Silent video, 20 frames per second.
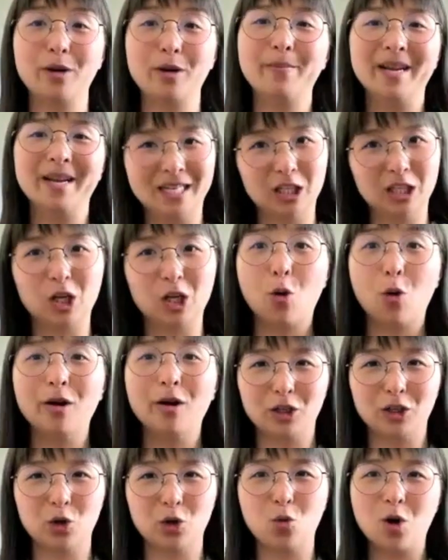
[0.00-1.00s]
treatment is
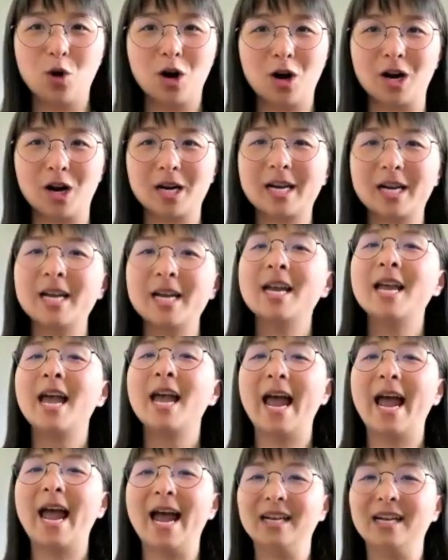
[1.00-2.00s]
going to work,
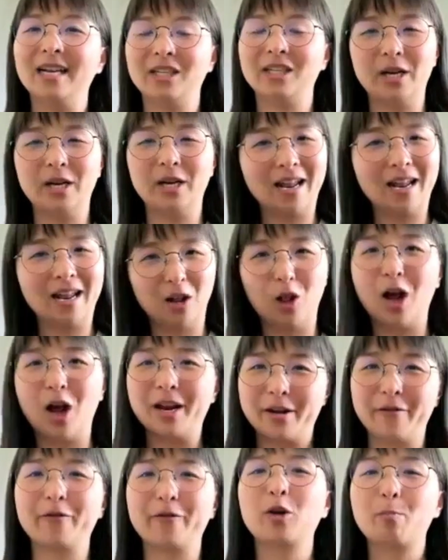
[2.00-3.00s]
and you get a
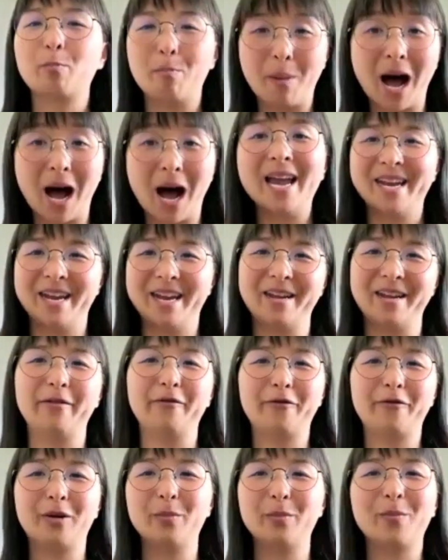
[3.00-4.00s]
lot of buy-in
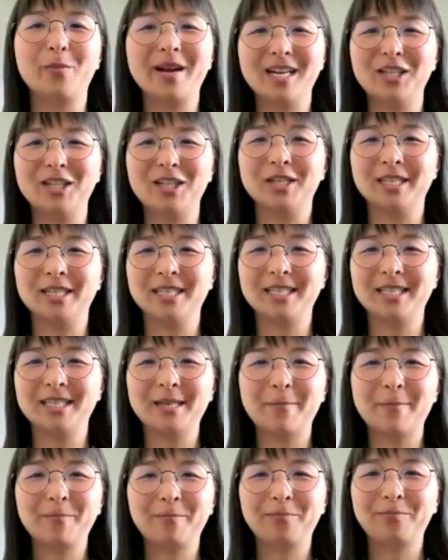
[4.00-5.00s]
from your patients.